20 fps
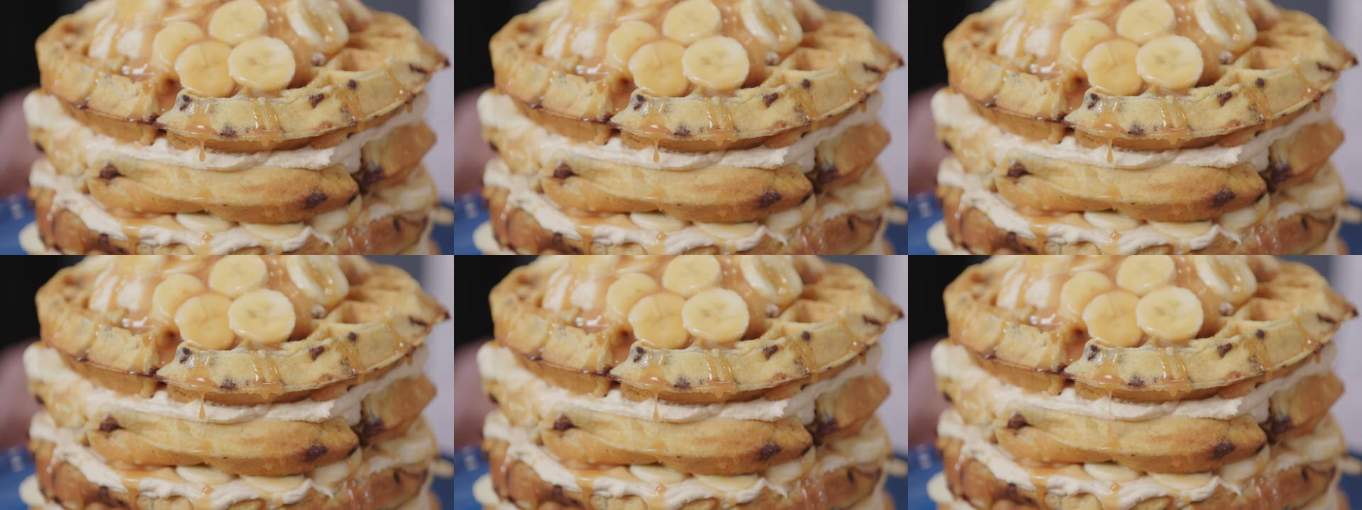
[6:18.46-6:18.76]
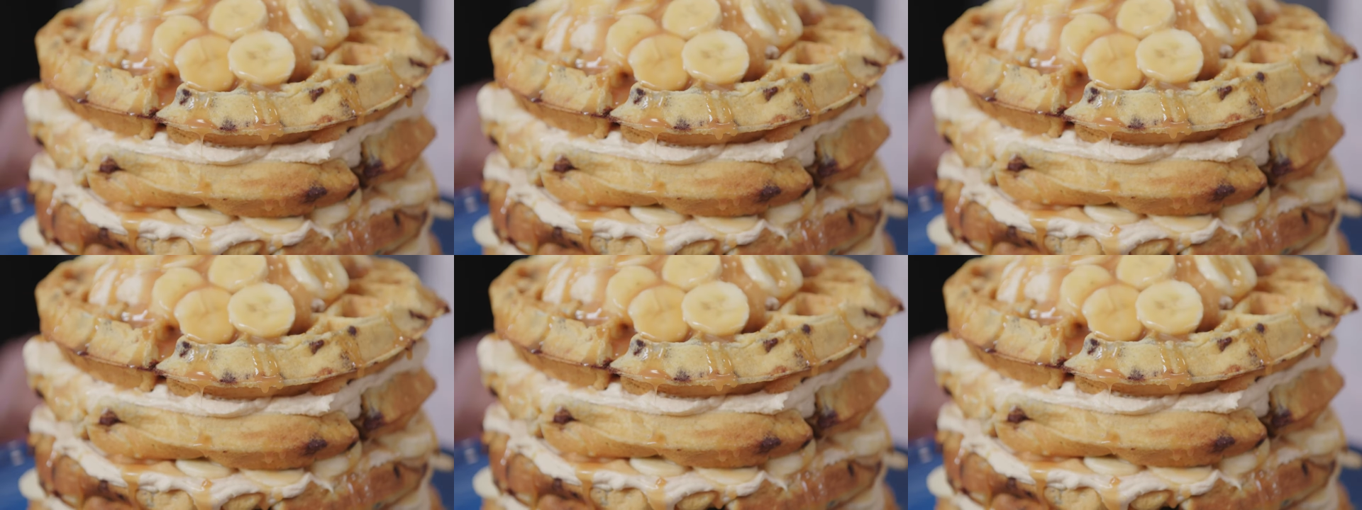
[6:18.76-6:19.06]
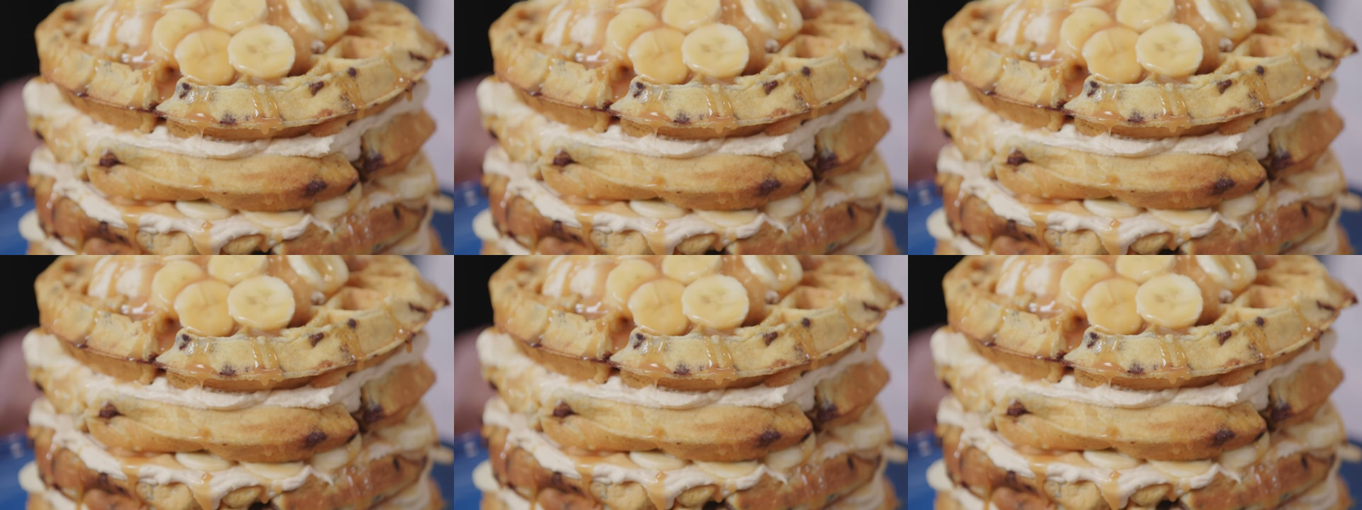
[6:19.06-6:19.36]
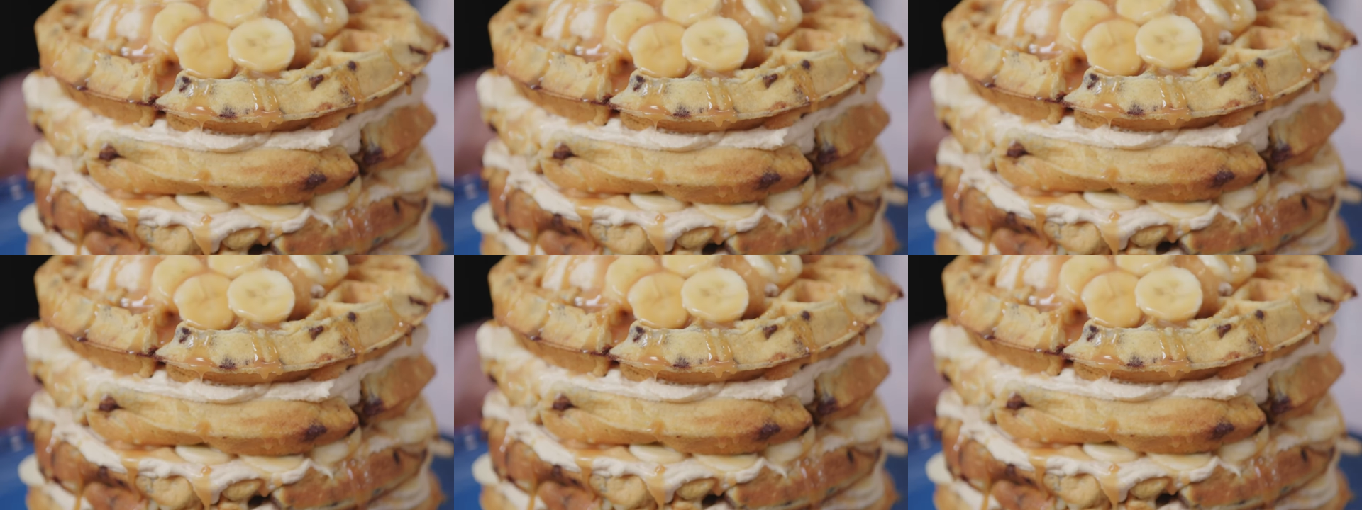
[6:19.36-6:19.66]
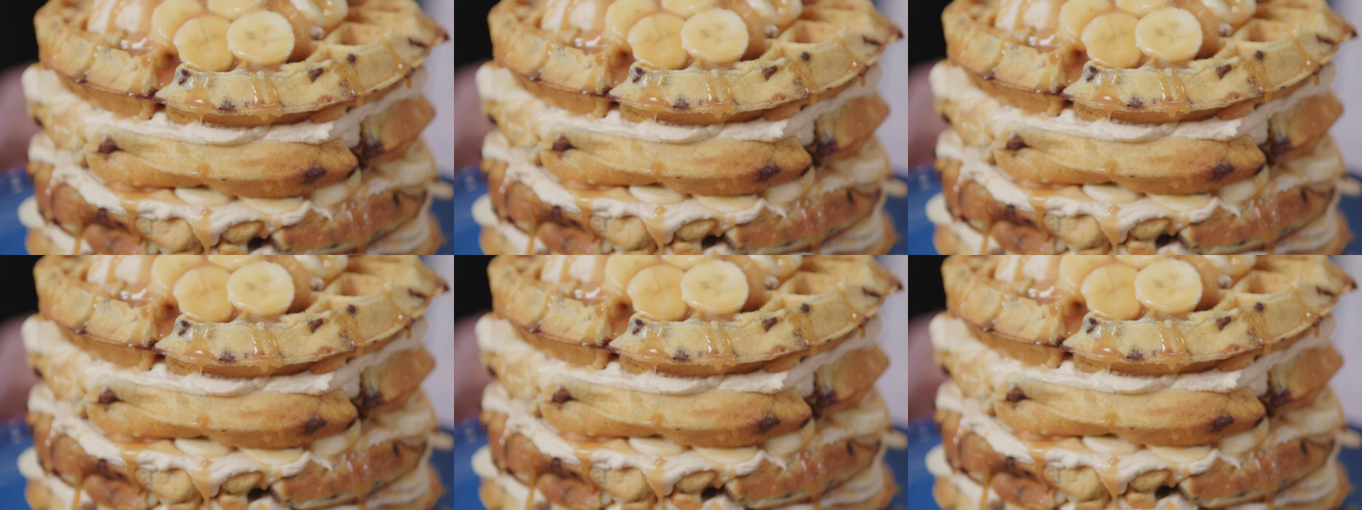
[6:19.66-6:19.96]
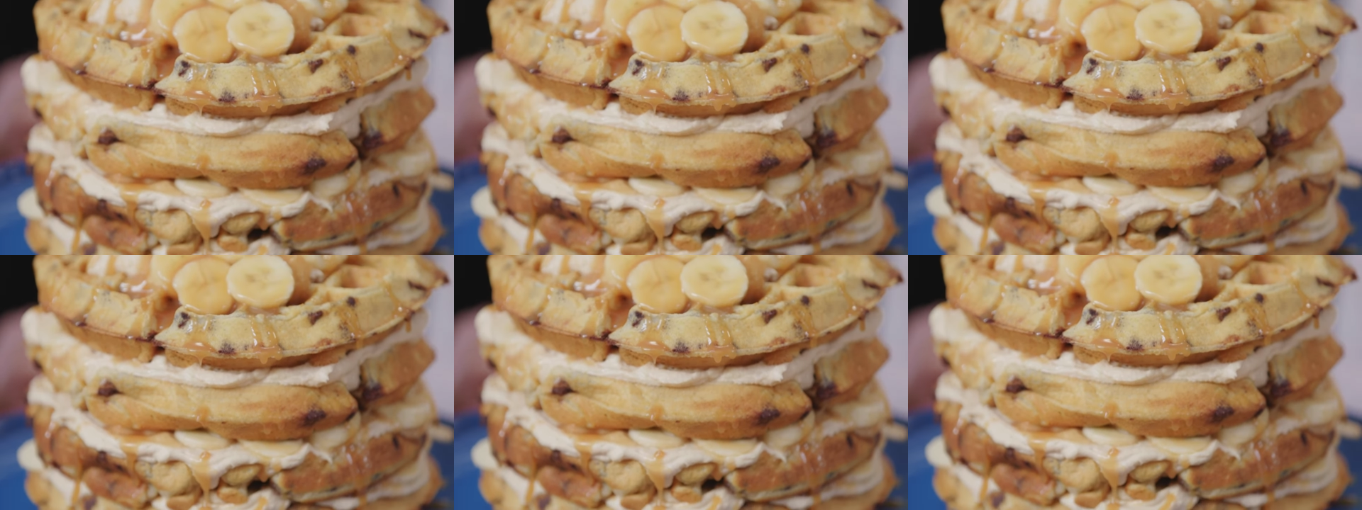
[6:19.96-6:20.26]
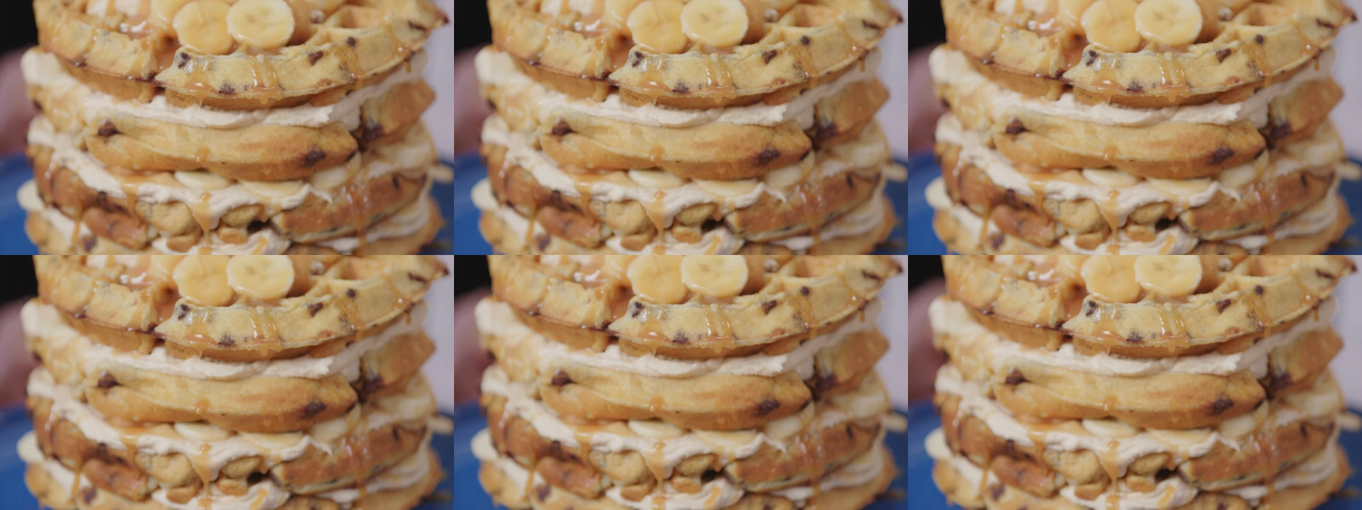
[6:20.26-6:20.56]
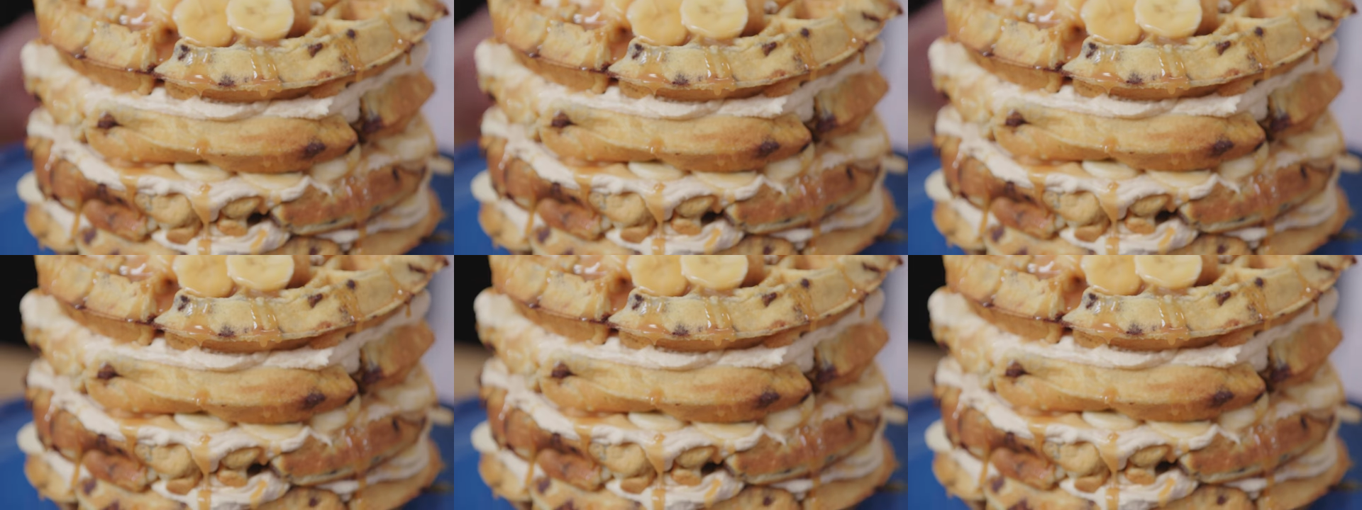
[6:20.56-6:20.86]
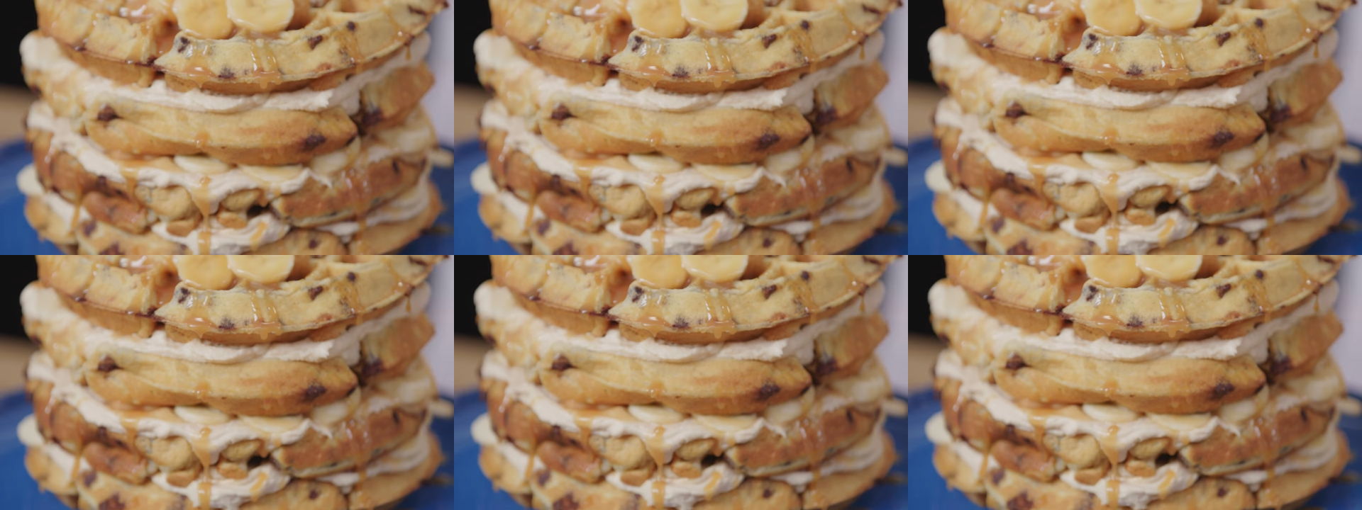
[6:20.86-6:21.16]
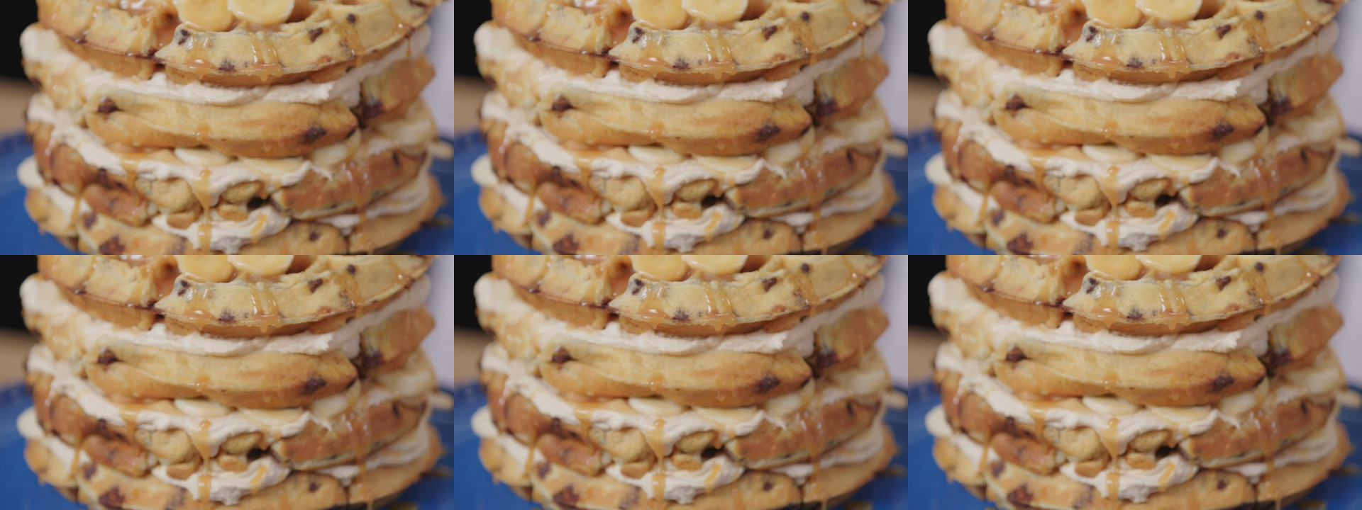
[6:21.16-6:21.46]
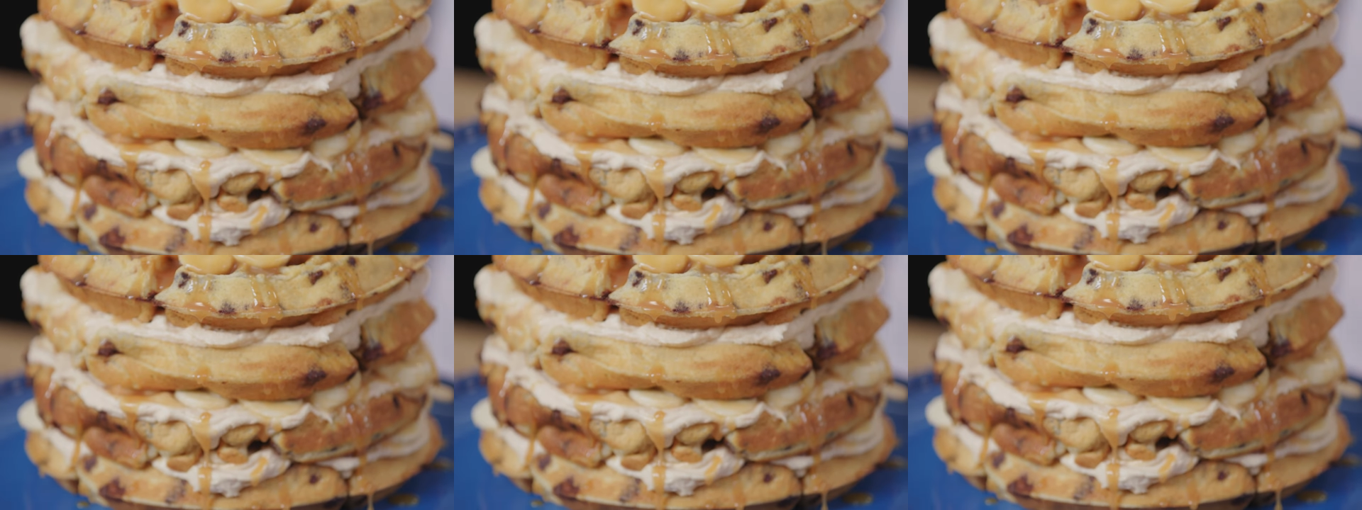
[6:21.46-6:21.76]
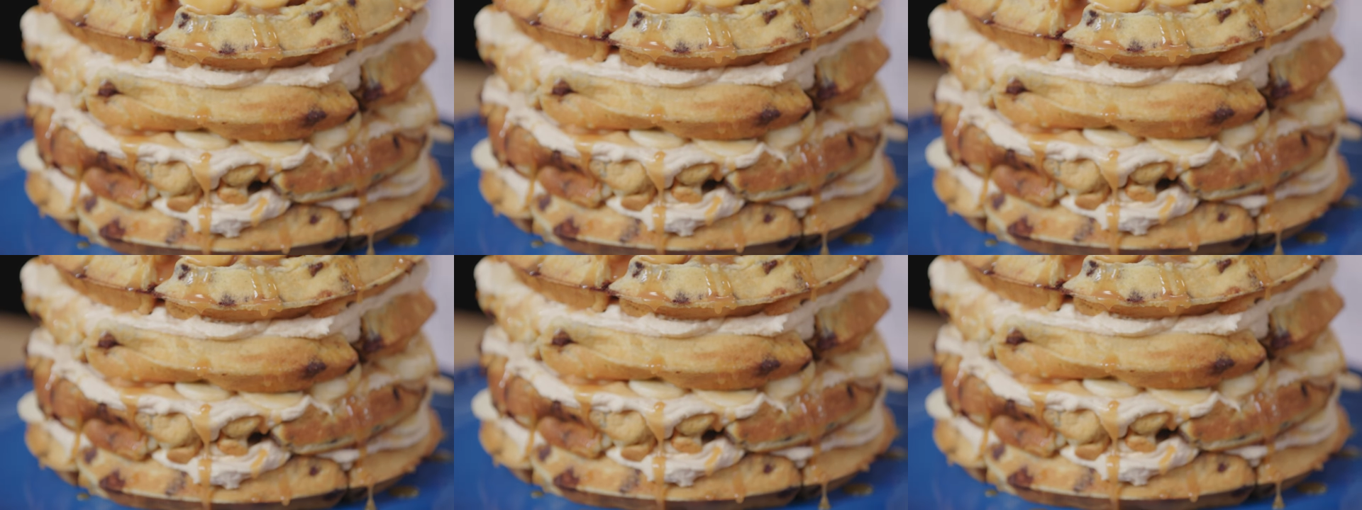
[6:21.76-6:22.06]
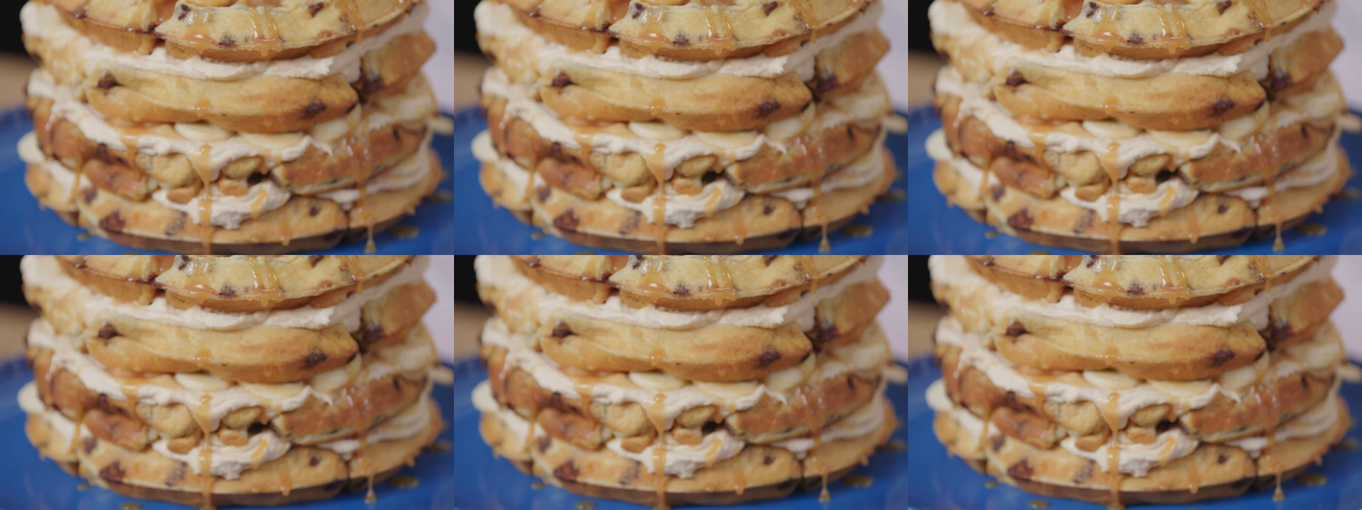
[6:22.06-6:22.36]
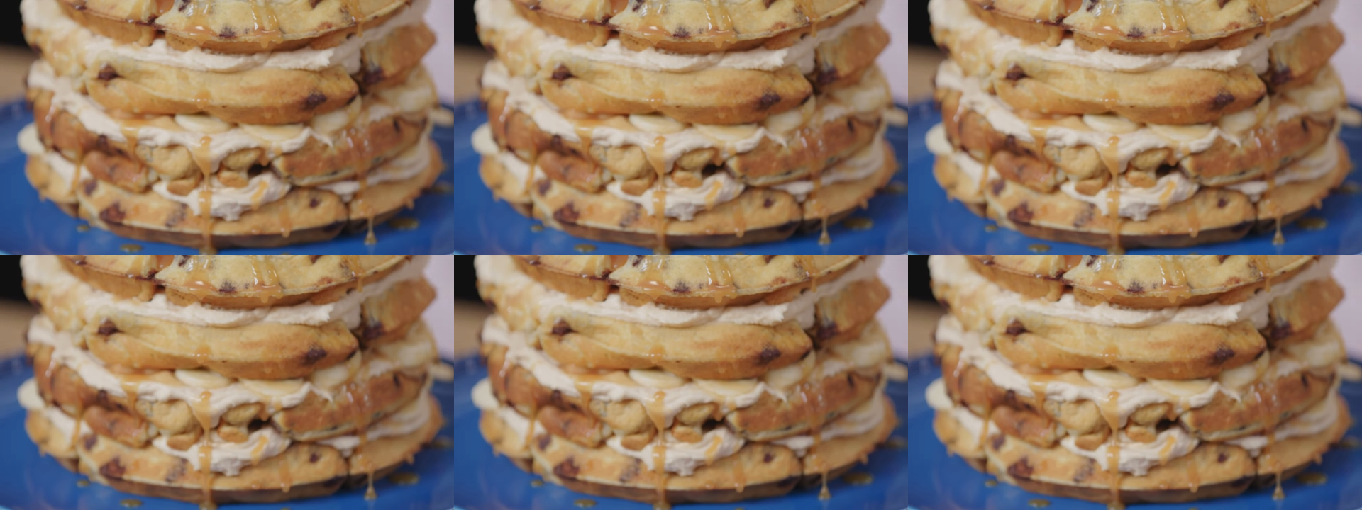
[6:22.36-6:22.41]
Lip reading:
(no speaker visible)